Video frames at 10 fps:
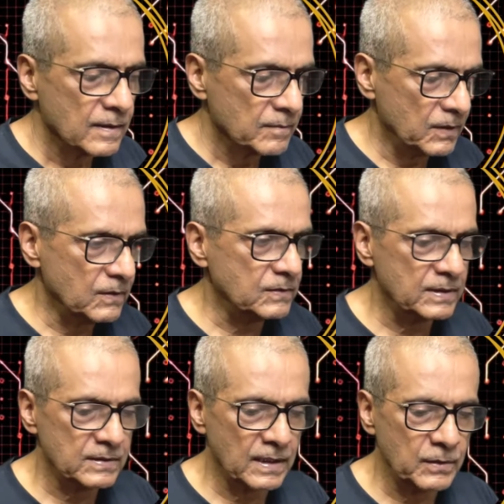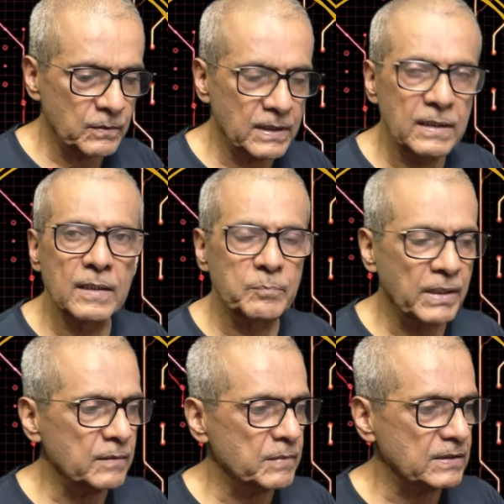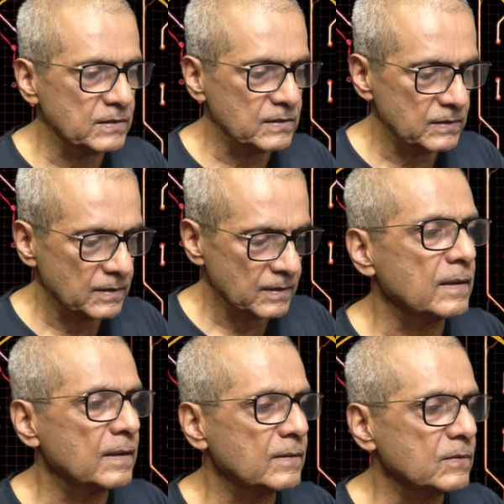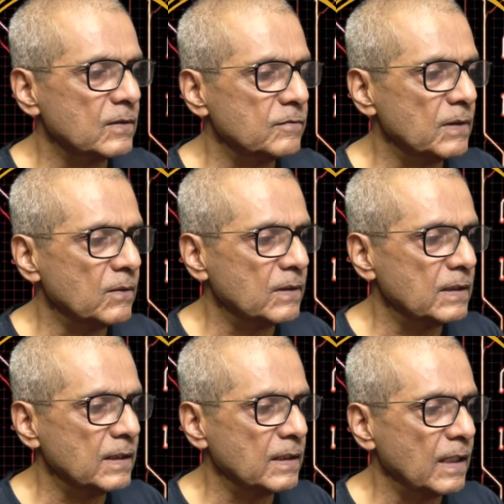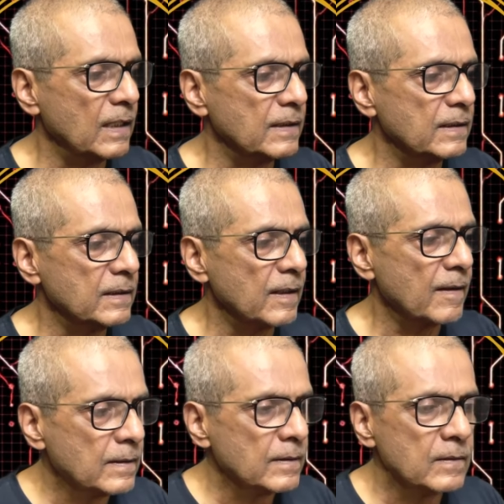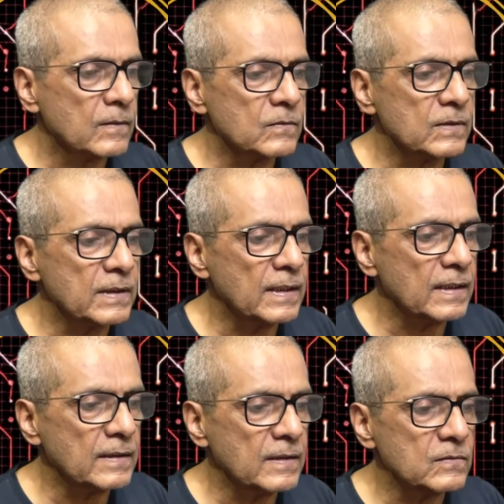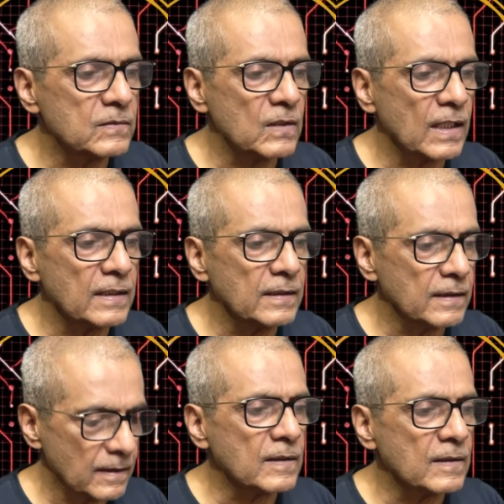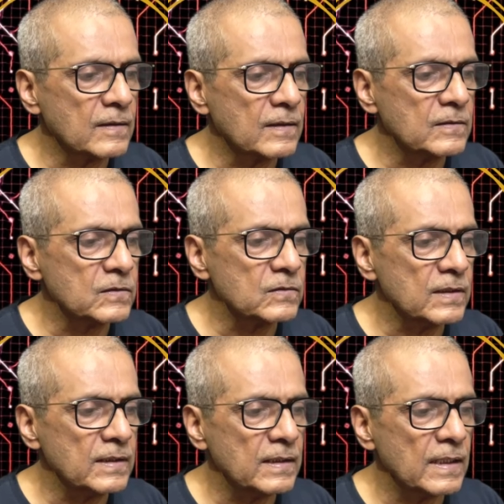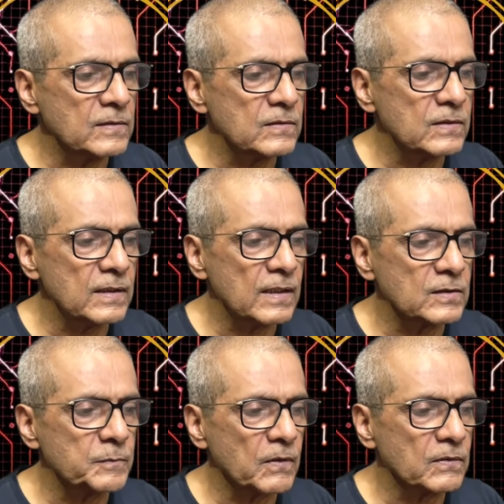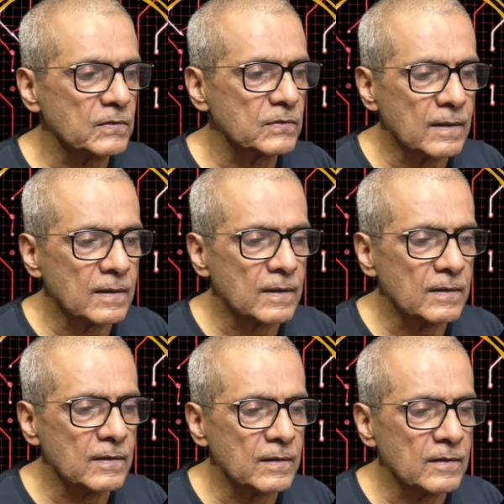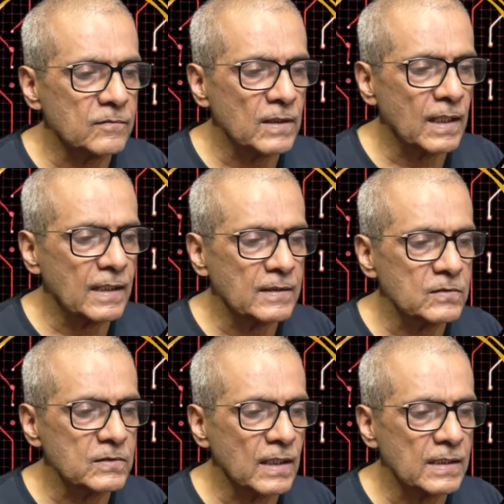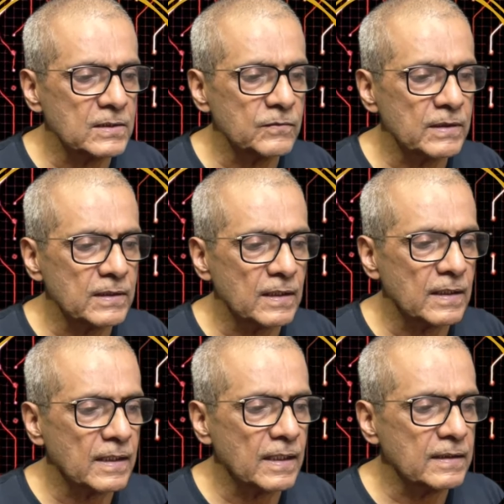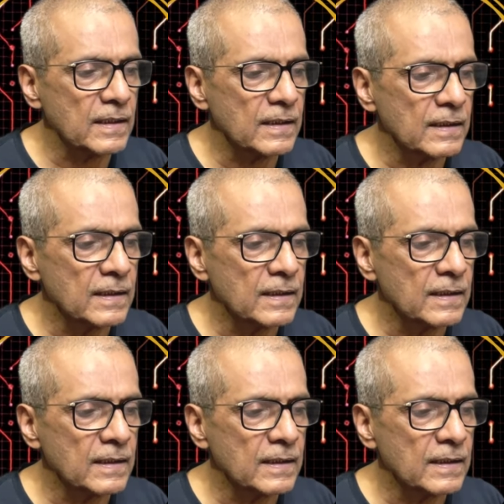because it is anyway a ping message. So if you look at the client, see here in this line, this is the SSE response. If the line starts with data,